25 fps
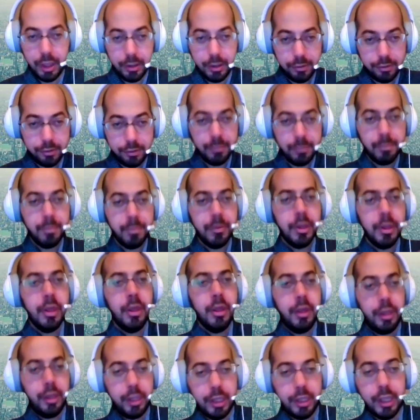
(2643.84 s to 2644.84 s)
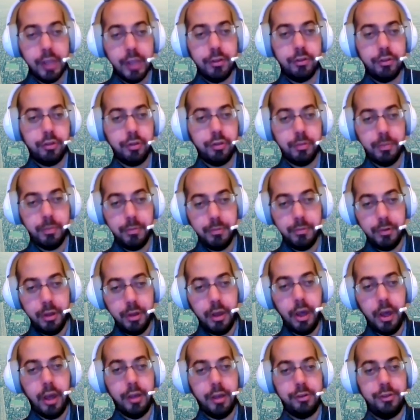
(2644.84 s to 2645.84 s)
things. Each
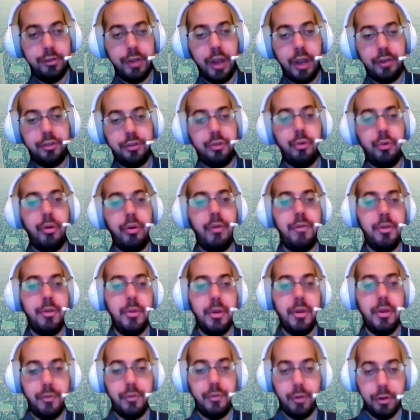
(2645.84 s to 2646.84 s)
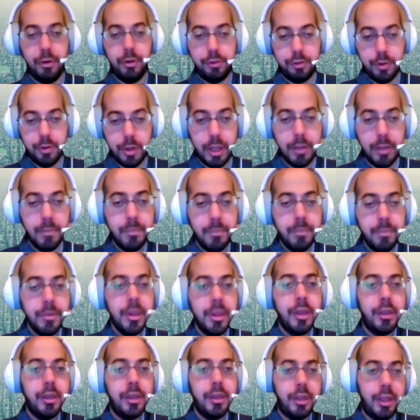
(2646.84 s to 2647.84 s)
sector of the university
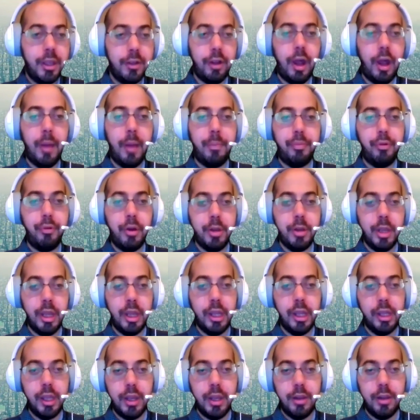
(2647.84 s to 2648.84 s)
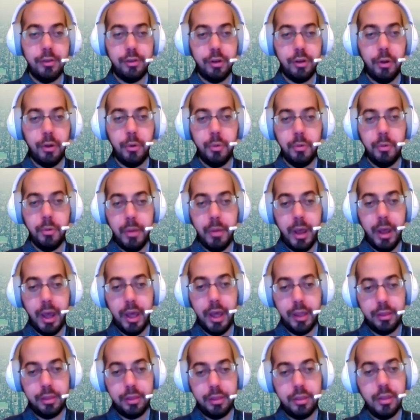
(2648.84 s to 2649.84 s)
is operating in its own
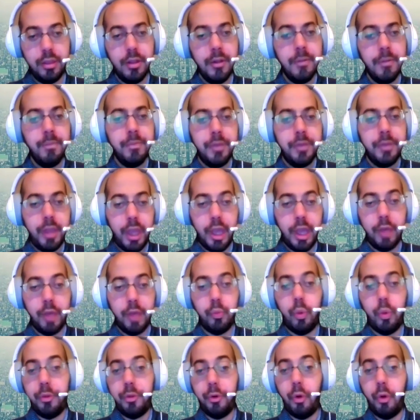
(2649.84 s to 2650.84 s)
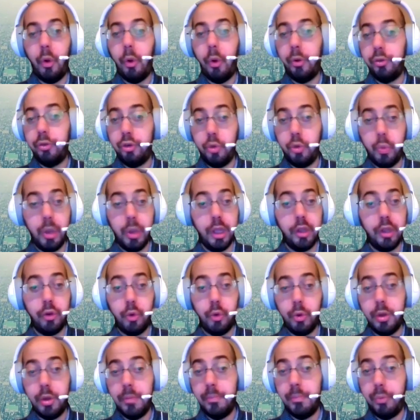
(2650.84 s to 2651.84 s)
path. And while they're all doing
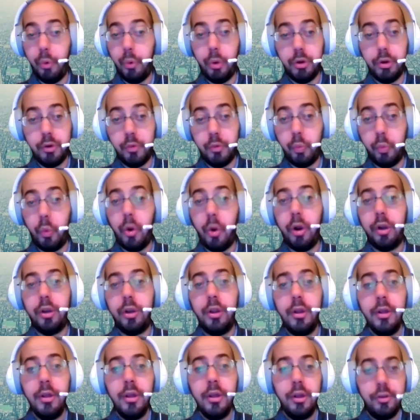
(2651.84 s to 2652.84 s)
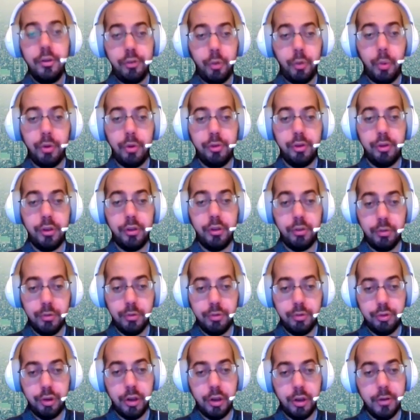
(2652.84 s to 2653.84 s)
good, important work towards
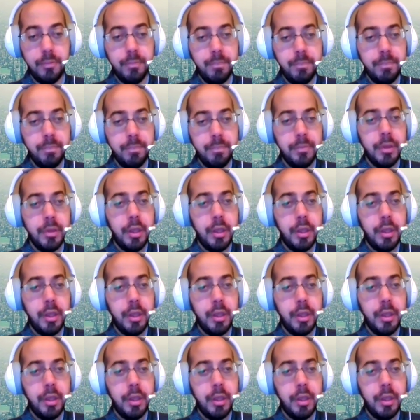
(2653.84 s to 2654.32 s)
inclusion,